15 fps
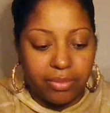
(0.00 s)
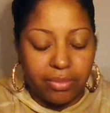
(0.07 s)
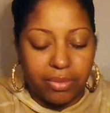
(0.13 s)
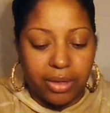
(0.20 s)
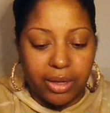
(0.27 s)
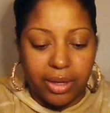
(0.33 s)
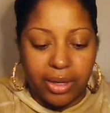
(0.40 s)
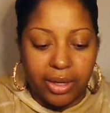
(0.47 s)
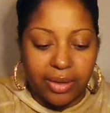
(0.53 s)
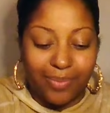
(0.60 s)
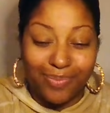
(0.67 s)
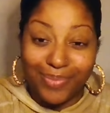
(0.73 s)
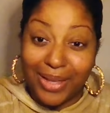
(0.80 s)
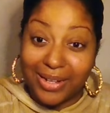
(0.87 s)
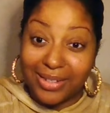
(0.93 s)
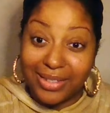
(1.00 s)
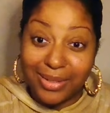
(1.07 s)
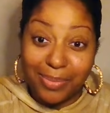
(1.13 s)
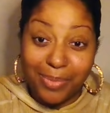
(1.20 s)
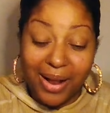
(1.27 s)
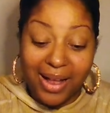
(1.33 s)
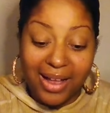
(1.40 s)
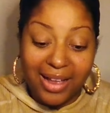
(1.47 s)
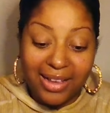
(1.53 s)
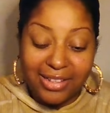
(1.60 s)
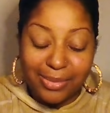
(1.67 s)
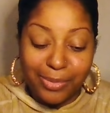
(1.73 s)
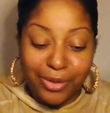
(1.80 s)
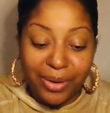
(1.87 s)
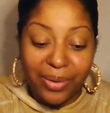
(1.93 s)
Okay, not
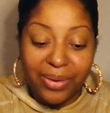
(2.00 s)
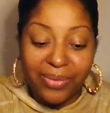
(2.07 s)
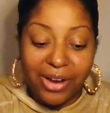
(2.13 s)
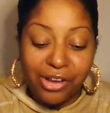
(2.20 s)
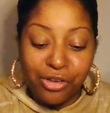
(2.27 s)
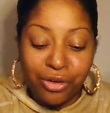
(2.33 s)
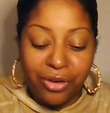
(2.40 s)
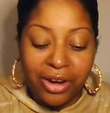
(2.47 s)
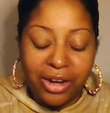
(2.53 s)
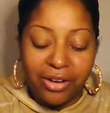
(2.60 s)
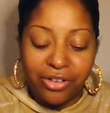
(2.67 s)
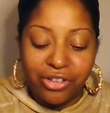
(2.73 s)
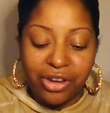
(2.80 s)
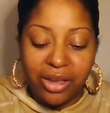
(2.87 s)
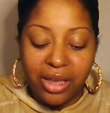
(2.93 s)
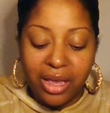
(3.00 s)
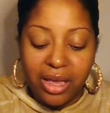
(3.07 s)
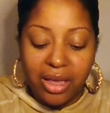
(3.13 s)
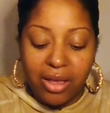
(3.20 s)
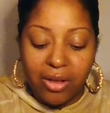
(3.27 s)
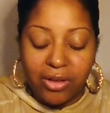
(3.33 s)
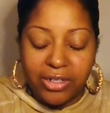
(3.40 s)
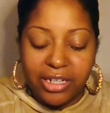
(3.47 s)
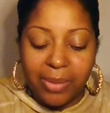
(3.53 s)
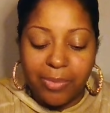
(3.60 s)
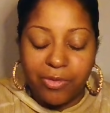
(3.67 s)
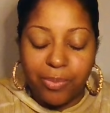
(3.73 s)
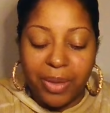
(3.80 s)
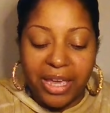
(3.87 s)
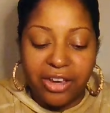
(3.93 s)
surprised. Mercury retrograde energy. On top
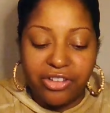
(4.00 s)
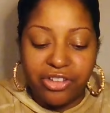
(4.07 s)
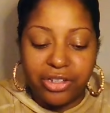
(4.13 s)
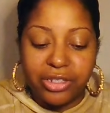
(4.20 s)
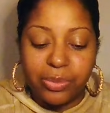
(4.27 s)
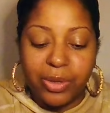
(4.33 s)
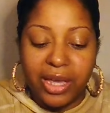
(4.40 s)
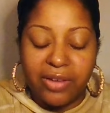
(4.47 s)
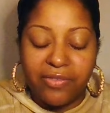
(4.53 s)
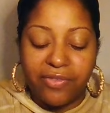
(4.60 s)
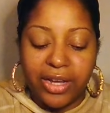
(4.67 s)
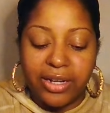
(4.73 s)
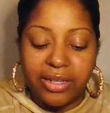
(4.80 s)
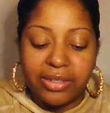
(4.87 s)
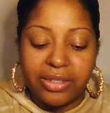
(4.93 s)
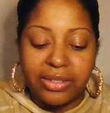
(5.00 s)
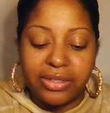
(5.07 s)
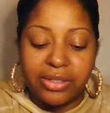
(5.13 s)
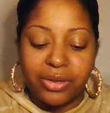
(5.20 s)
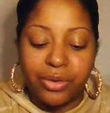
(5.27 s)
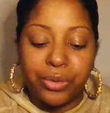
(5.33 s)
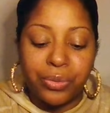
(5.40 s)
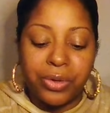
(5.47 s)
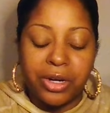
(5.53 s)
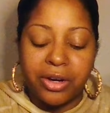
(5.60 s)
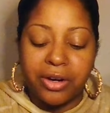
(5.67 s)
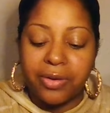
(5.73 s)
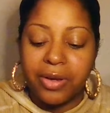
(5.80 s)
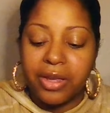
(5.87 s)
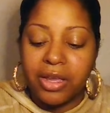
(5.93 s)
of patience, we have finances and career.
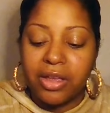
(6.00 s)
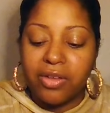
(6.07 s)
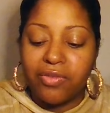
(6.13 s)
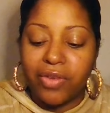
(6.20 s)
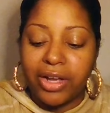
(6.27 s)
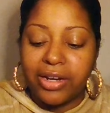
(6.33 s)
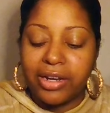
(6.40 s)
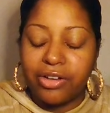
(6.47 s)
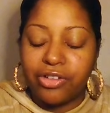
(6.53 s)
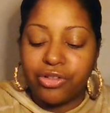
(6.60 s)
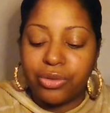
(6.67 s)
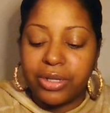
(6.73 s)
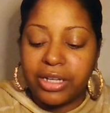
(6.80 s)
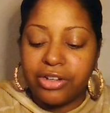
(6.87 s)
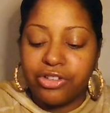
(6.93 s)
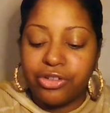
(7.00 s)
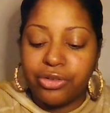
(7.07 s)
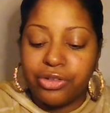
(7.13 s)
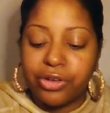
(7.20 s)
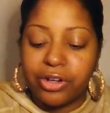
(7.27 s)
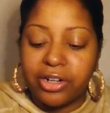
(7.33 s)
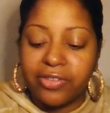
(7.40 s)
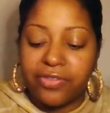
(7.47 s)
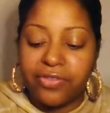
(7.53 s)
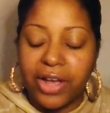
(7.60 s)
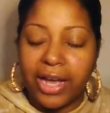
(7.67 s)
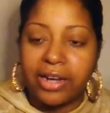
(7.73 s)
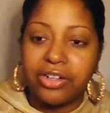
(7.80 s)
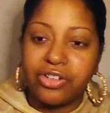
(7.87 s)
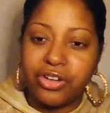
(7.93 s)
Financial issues are a
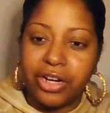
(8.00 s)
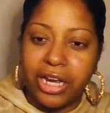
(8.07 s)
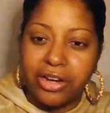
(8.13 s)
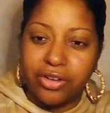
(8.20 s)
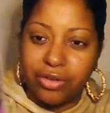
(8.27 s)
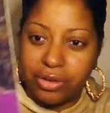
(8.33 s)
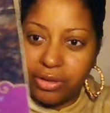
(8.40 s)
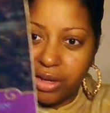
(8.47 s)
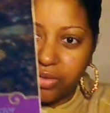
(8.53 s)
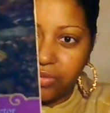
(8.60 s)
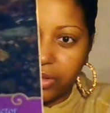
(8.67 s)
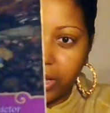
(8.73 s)
factor in your love